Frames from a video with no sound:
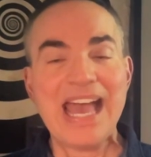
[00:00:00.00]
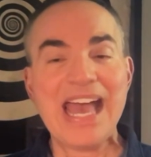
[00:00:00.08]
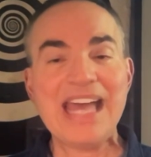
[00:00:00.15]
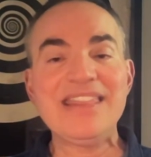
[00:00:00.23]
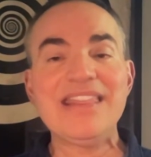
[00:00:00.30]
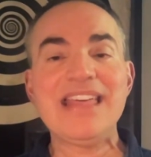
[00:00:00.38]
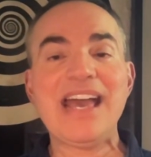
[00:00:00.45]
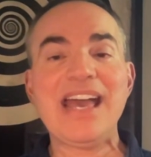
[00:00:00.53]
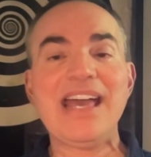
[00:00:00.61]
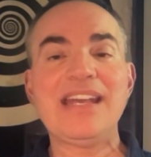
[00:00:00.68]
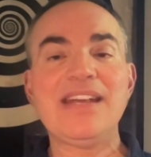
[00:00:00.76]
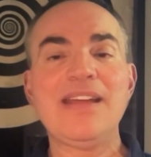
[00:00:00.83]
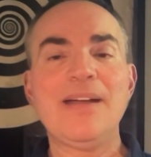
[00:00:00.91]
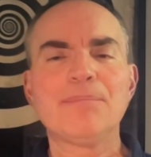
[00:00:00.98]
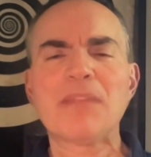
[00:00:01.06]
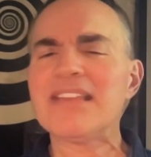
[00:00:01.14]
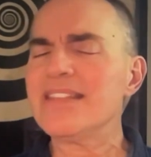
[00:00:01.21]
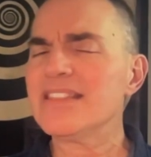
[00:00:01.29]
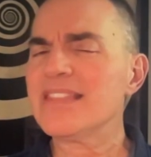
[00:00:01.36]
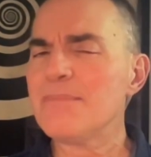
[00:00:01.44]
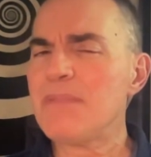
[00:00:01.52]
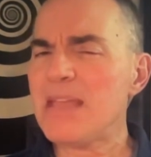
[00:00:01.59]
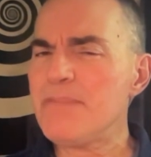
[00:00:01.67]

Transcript: And then I think they may be